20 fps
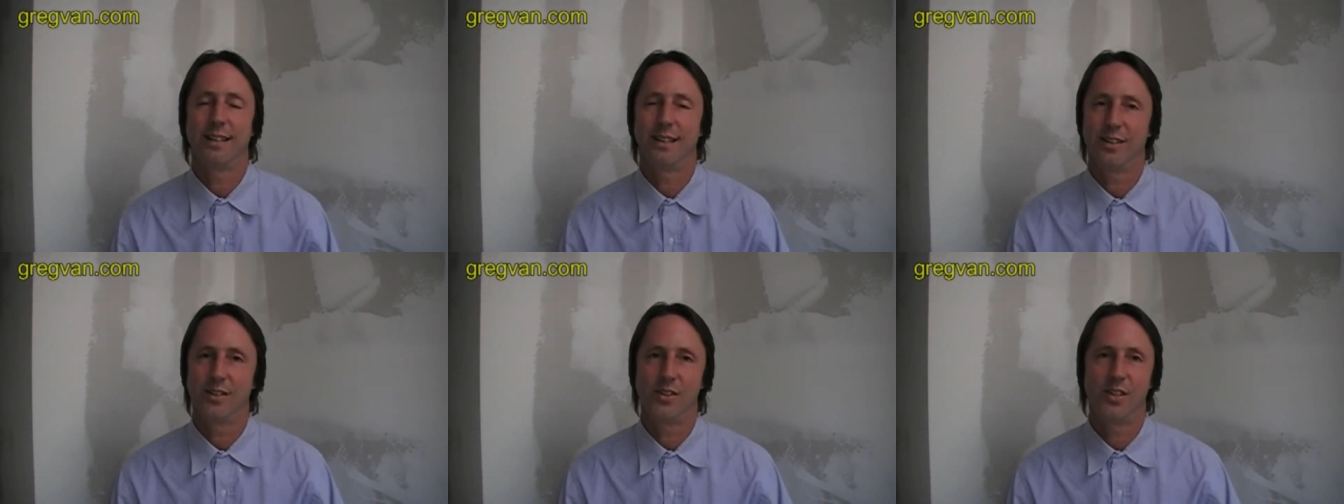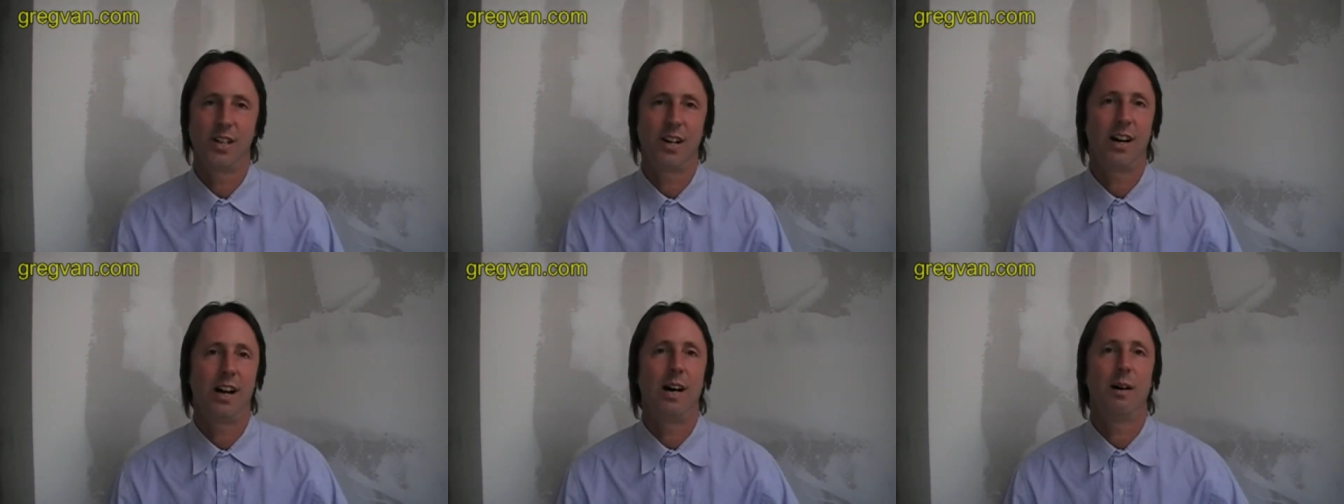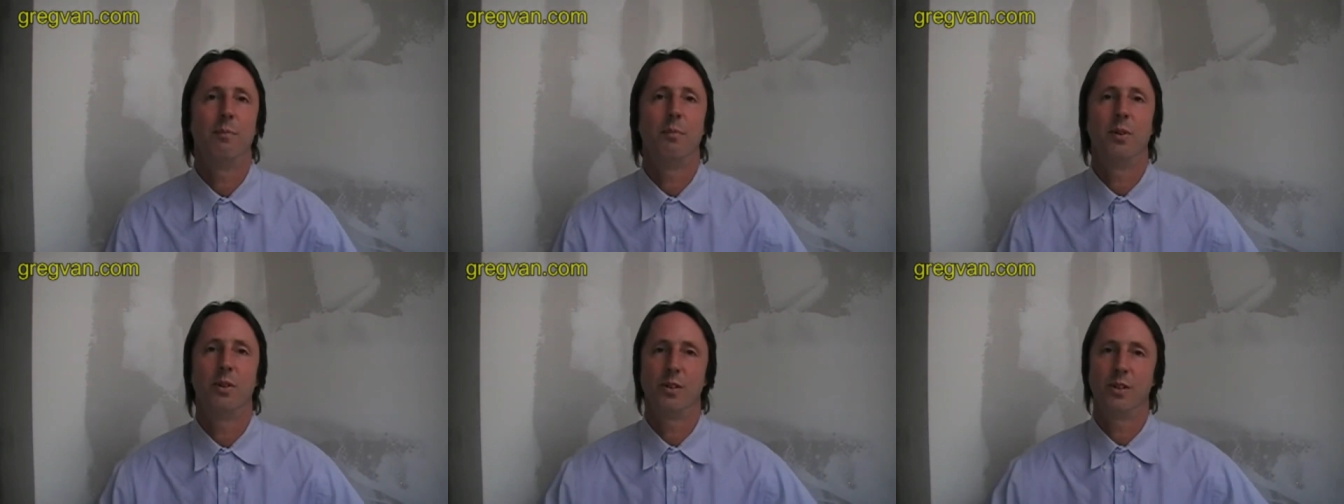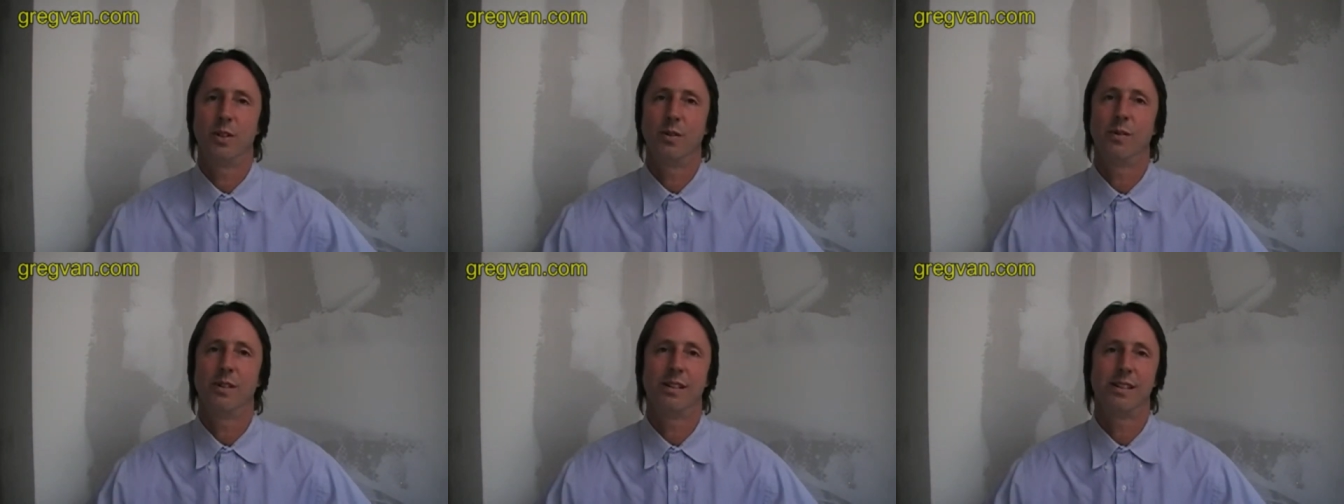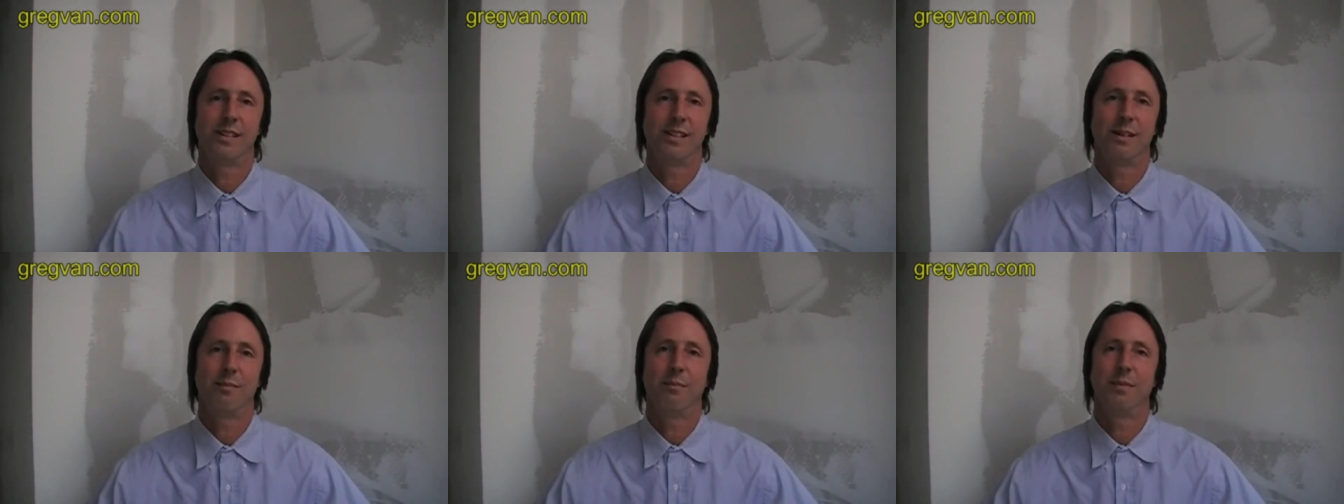of the job or doing
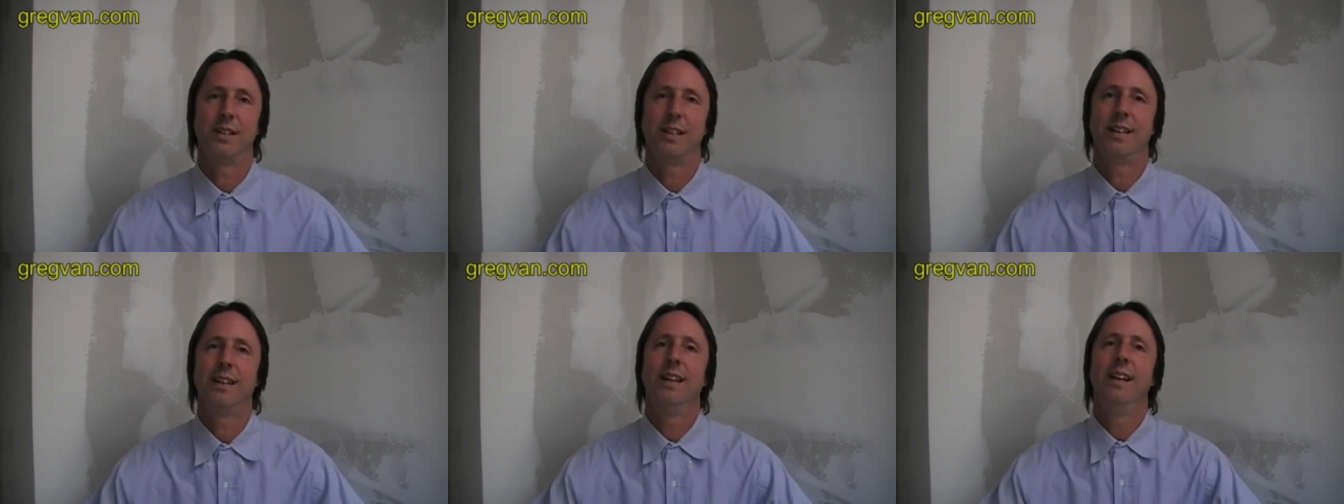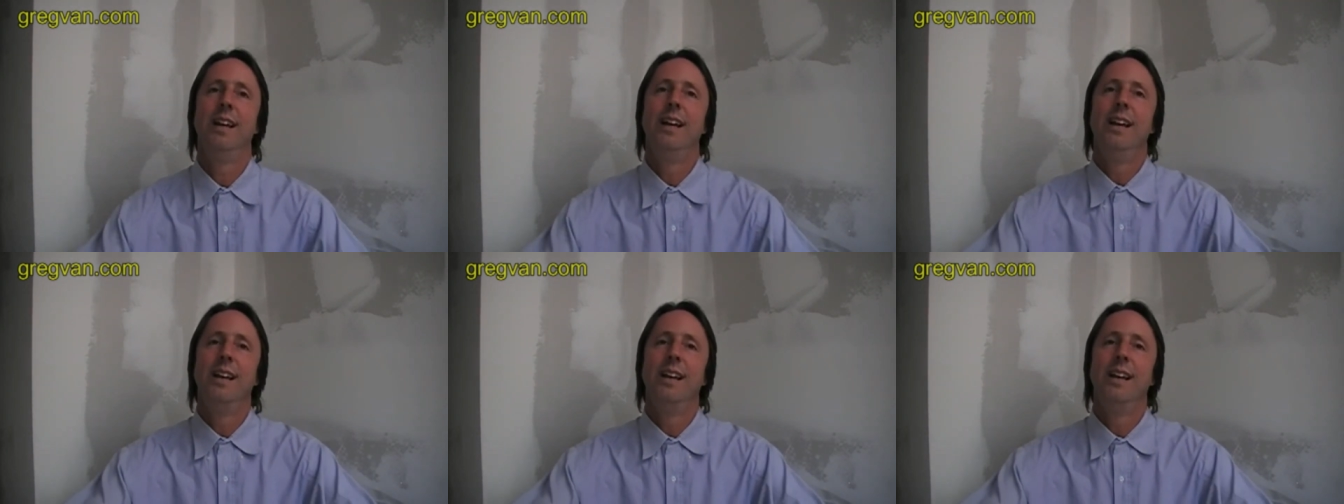something.